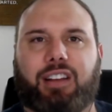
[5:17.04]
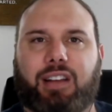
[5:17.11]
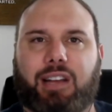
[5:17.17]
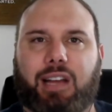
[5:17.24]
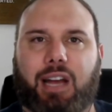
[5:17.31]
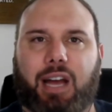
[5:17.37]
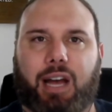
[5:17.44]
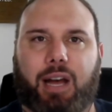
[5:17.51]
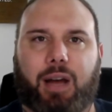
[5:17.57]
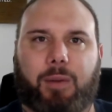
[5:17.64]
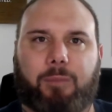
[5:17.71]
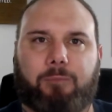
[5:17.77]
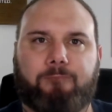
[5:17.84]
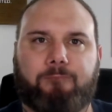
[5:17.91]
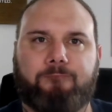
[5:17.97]
Mm-hmm.
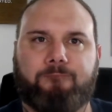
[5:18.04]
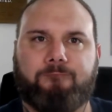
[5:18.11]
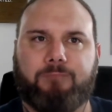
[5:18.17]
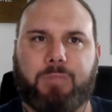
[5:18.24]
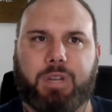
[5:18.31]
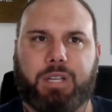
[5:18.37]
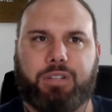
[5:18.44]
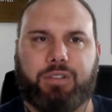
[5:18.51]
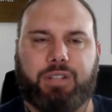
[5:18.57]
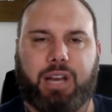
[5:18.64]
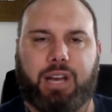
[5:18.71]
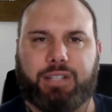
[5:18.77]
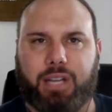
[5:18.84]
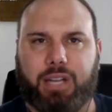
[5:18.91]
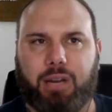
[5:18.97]
Um, in
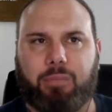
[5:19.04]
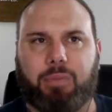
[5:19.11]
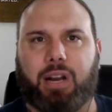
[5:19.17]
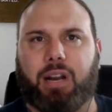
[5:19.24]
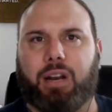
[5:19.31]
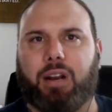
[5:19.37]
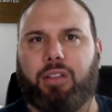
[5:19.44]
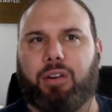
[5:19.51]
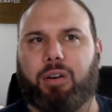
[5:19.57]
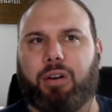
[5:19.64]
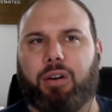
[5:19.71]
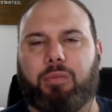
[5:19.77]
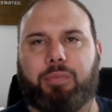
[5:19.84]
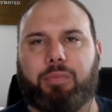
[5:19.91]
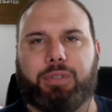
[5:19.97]
2008, bought
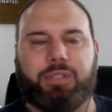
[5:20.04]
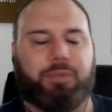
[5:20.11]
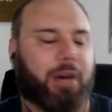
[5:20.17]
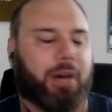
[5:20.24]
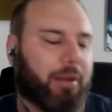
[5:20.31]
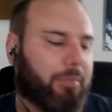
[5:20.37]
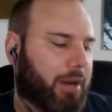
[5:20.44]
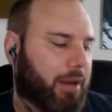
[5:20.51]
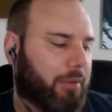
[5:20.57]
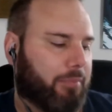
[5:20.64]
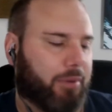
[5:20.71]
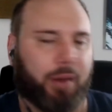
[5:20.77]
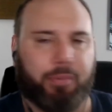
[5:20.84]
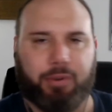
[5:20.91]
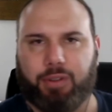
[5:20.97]
another bought a bought
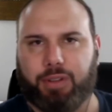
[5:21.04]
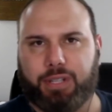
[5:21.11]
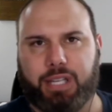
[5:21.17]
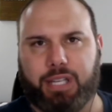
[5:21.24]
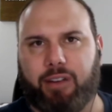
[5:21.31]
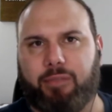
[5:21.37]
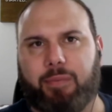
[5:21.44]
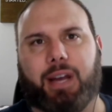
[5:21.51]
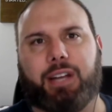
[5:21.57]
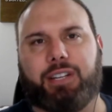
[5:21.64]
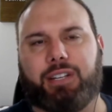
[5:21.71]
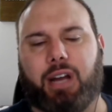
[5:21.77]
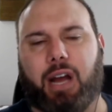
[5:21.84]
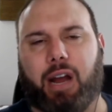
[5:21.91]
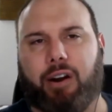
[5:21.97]
property with a self
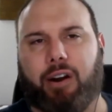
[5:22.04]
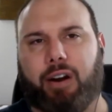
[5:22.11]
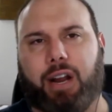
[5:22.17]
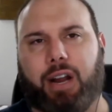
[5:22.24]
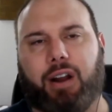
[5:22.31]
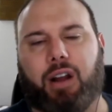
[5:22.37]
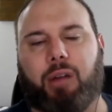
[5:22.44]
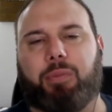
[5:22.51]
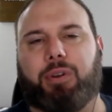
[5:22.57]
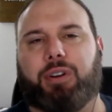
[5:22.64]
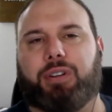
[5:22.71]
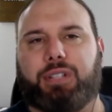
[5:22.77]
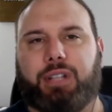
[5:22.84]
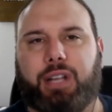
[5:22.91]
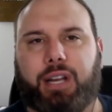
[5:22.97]
managed IRA a couple
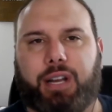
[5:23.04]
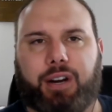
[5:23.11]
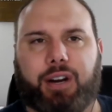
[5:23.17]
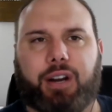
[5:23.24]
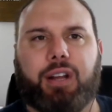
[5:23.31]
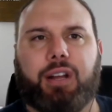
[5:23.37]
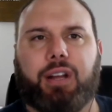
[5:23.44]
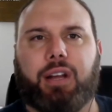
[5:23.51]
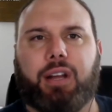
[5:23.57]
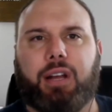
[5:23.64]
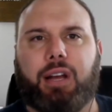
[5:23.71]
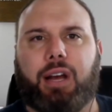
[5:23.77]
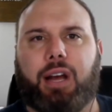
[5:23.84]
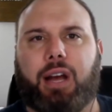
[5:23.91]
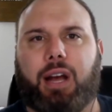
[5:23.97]
years later.
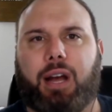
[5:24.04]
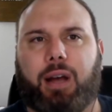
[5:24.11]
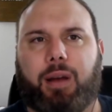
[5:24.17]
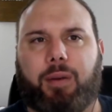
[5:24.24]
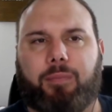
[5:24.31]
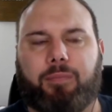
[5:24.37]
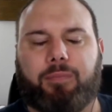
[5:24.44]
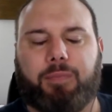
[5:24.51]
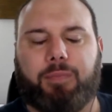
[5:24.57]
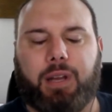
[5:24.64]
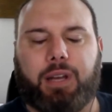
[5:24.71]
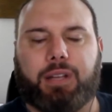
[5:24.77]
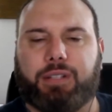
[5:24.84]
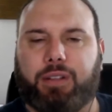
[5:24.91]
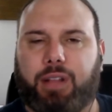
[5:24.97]
Um,
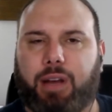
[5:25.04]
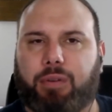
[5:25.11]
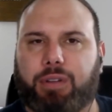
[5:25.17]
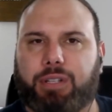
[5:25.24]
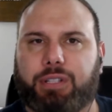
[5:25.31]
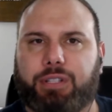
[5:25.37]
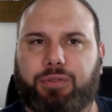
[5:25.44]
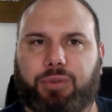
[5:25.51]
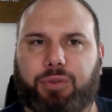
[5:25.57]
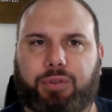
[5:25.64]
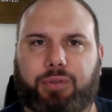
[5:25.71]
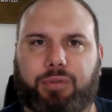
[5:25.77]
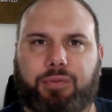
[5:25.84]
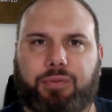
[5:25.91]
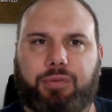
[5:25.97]
yeah, so that was sort
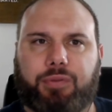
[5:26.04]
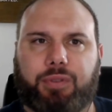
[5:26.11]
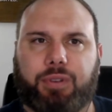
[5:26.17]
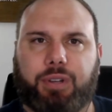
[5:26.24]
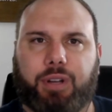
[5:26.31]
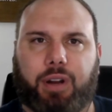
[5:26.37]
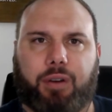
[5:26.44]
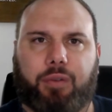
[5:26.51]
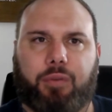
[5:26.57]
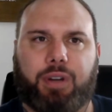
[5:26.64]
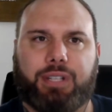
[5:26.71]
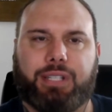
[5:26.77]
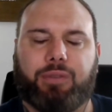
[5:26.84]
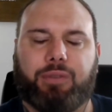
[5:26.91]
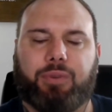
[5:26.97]
of you know it
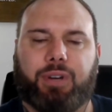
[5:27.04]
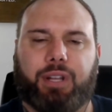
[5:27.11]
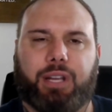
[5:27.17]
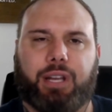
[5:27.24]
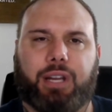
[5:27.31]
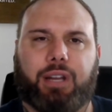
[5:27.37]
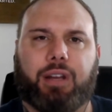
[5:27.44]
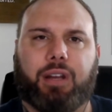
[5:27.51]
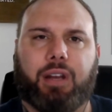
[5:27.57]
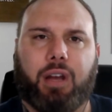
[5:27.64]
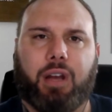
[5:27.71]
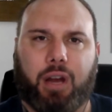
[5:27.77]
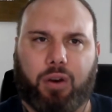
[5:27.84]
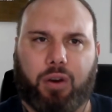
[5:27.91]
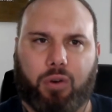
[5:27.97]
wasn't really
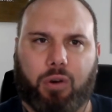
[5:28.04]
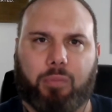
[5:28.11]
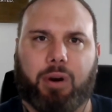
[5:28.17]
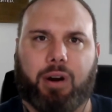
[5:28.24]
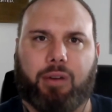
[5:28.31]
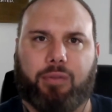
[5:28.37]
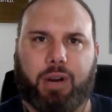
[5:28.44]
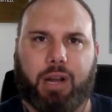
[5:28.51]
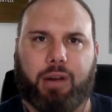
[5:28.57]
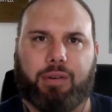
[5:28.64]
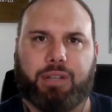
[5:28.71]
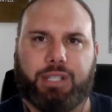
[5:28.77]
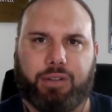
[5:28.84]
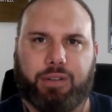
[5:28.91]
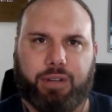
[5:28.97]
a core part of what I
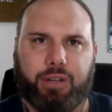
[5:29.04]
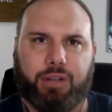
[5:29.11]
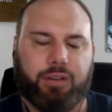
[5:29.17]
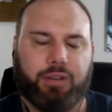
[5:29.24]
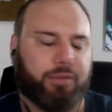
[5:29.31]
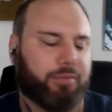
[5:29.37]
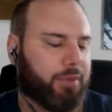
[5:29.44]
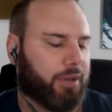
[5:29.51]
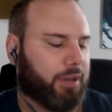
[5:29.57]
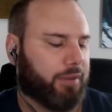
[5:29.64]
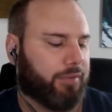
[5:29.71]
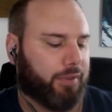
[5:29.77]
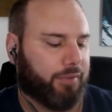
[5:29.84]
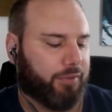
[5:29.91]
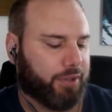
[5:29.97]
was doing uh,
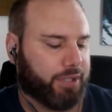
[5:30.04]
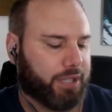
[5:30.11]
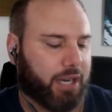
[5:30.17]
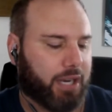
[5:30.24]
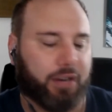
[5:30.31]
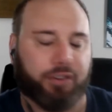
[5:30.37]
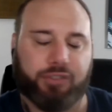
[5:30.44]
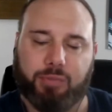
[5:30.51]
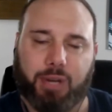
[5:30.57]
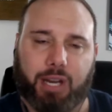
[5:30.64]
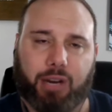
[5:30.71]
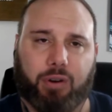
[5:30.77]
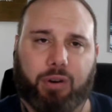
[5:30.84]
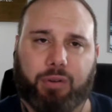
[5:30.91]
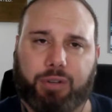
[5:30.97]
for the first 10 years of my
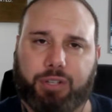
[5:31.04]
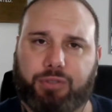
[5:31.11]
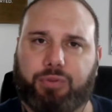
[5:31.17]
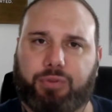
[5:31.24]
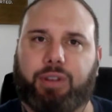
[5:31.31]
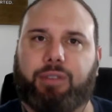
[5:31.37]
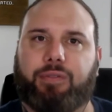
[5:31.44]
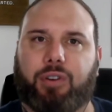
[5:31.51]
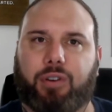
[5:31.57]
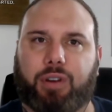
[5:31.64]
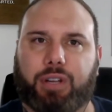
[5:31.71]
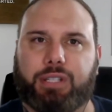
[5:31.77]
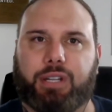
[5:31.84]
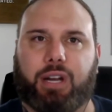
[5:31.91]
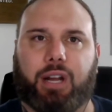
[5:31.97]
career, which is really
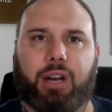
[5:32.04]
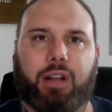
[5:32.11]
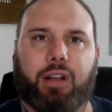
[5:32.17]
focused on